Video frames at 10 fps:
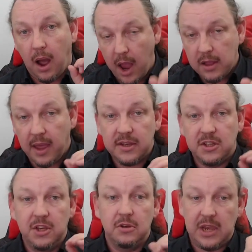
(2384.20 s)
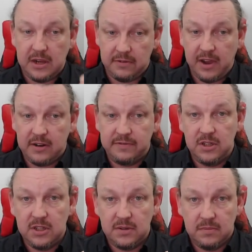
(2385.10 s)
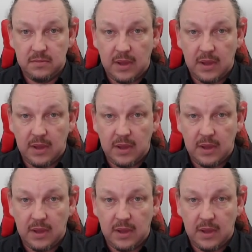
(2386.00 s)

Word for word: I like to use innovativeness,